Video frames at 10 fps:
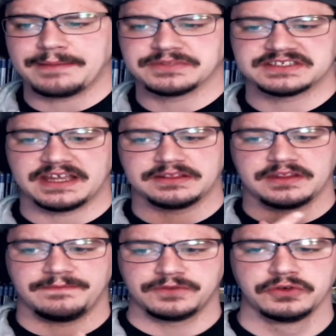I'm just saying
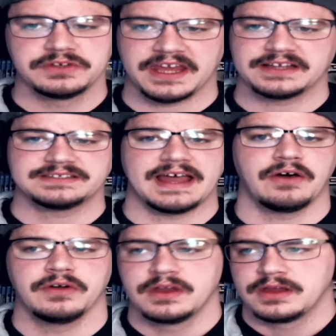the flu takes
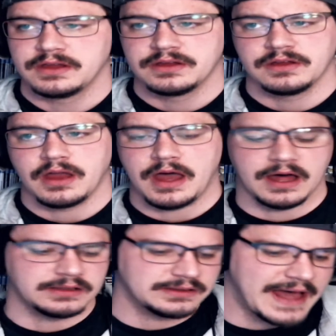out
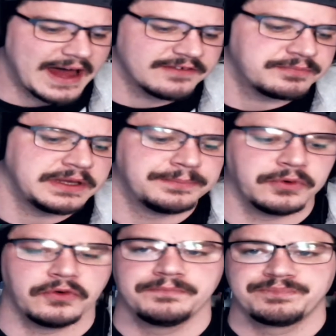a lot of
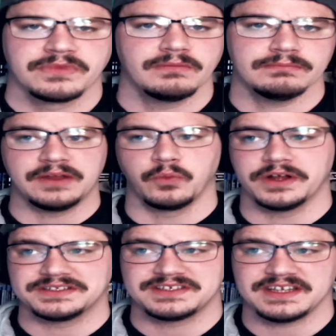people in
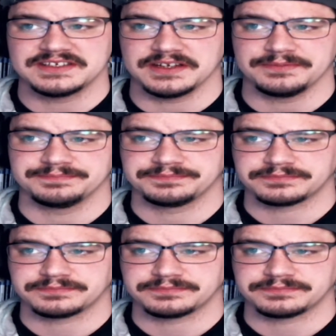one season